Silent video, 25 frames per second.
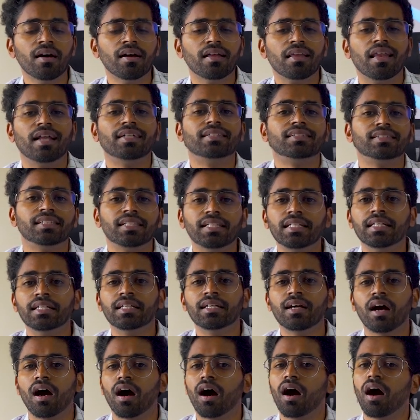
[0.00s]
Let's see
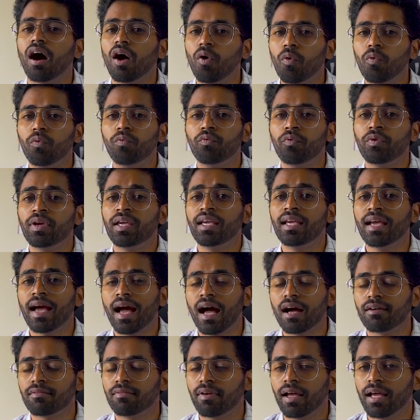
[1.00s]
how we
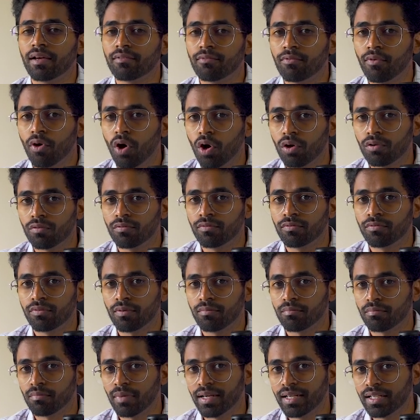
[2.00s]
have evolved
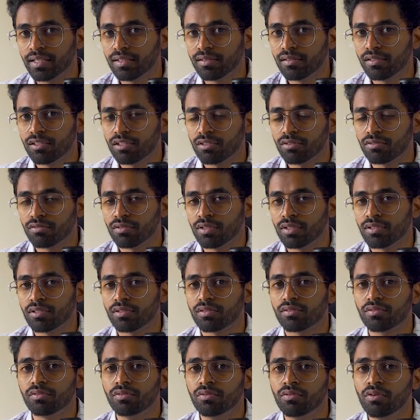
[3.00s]
from medical students
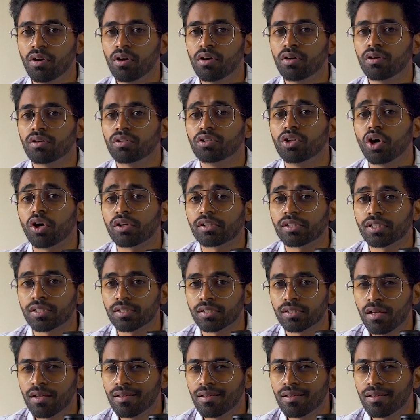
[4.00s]
to doctors.